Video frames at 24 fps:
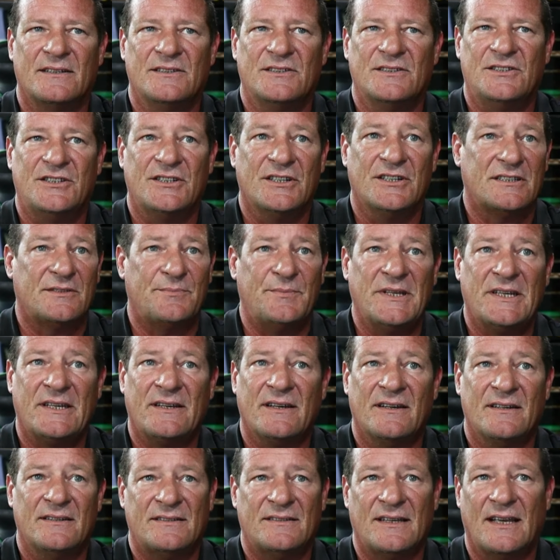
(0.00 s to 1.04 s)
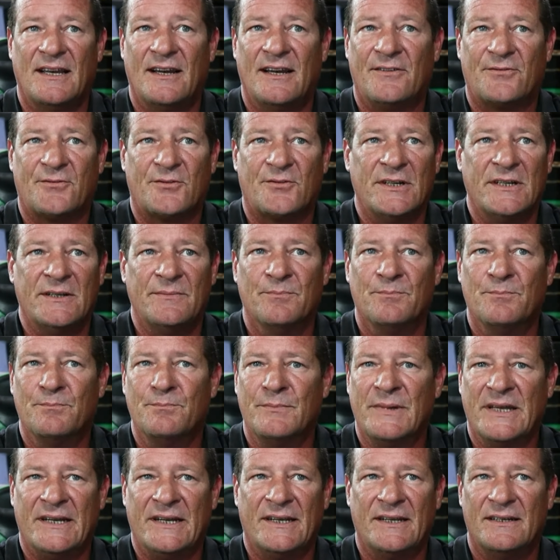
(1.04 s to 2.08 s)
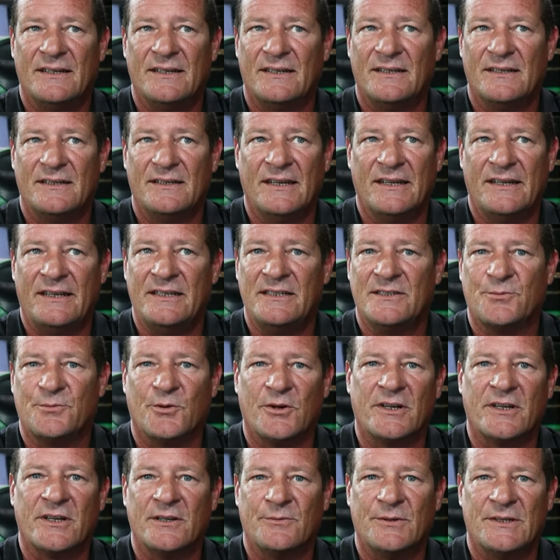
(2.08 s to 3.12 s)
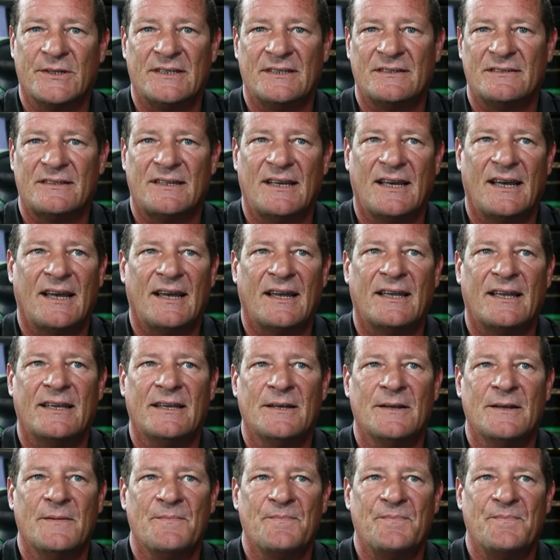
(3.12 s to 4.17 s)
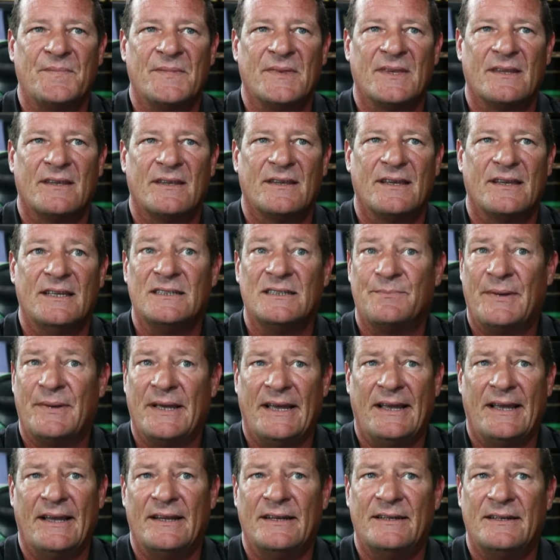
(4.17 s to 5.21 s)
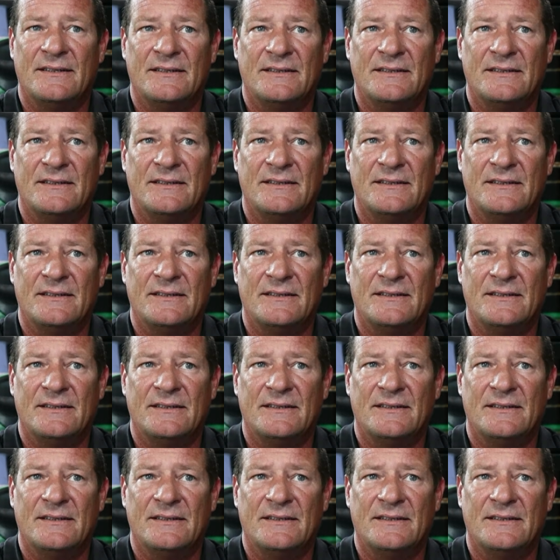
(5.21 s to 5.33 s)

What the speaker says: just because every minute that he's working with this guy is bad.